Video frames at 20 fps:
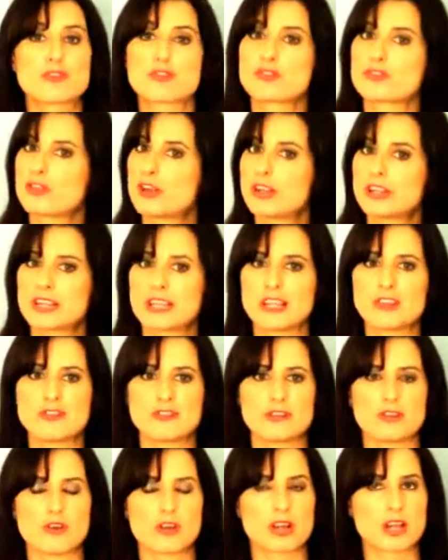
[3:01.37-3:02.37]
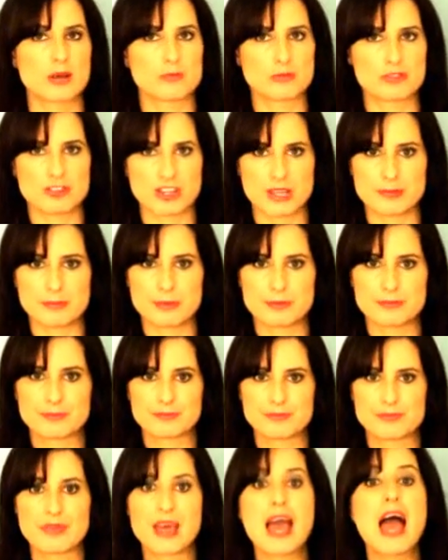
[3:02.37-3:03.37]
certainly do not come cheap.
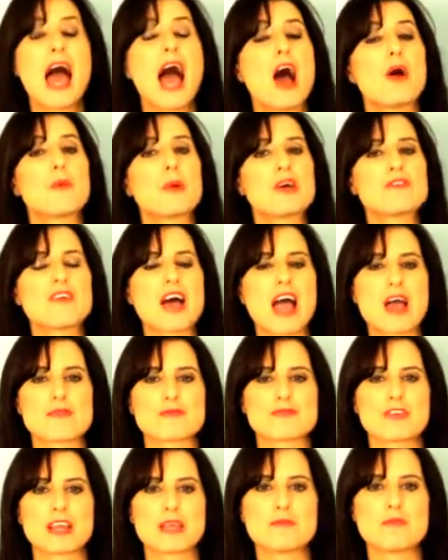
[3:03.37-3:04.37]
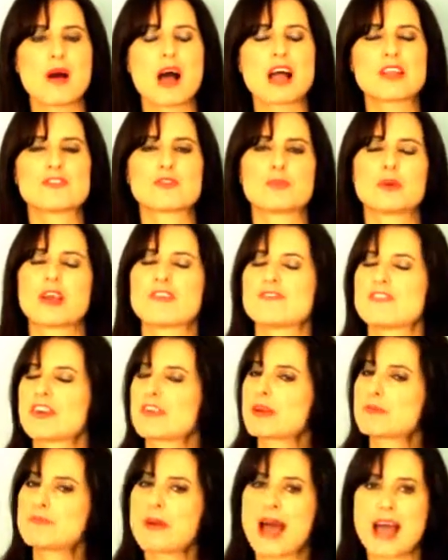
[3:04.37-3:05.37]
However, at ReMinds we are
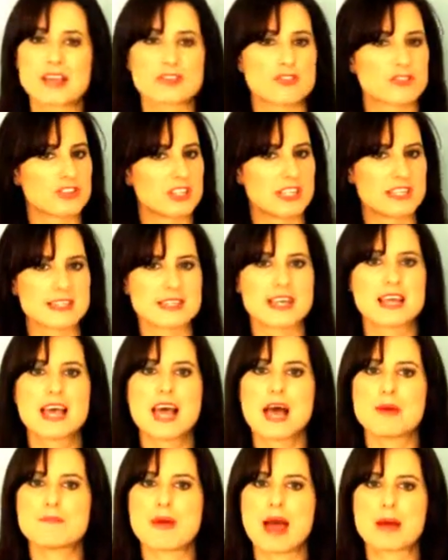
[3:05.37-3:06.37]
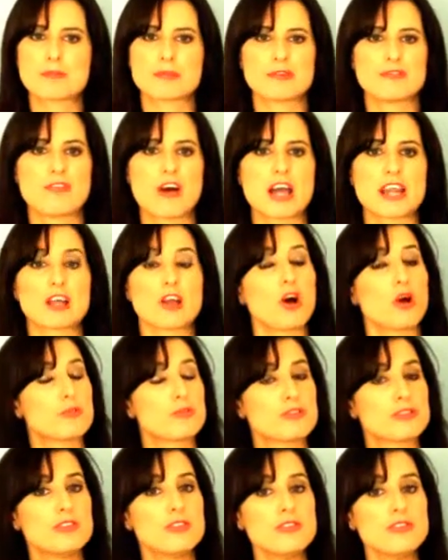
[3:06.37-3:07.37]
very passionate about providing
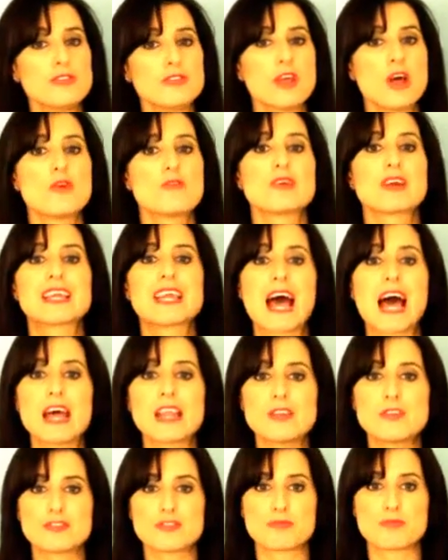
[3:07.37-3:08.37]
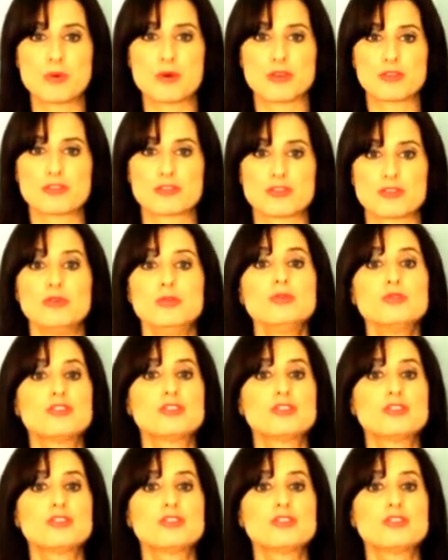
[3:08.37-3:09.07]
options regardless of personal,